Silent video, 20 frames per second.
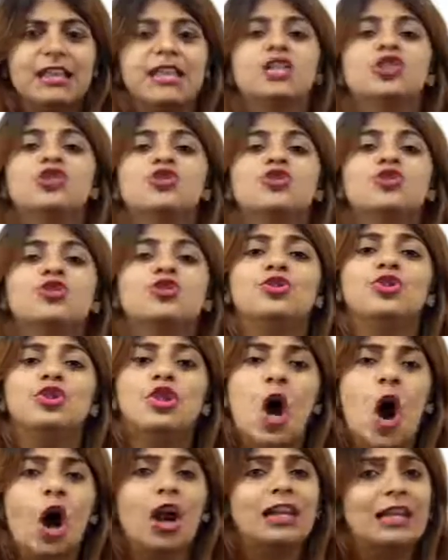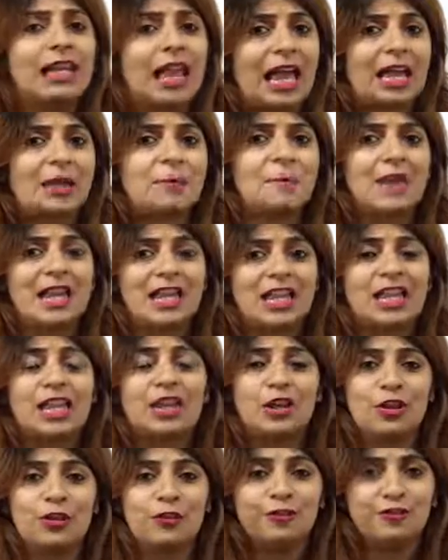that you do not like
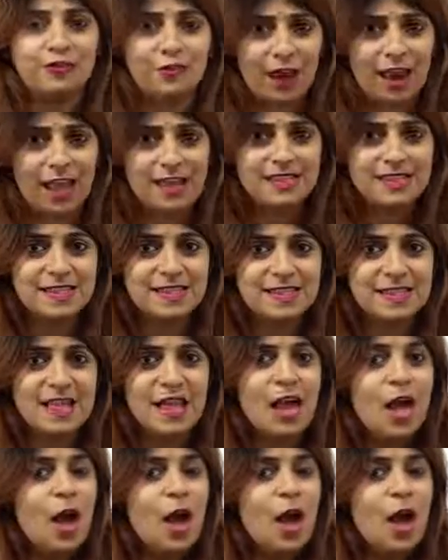making new friends.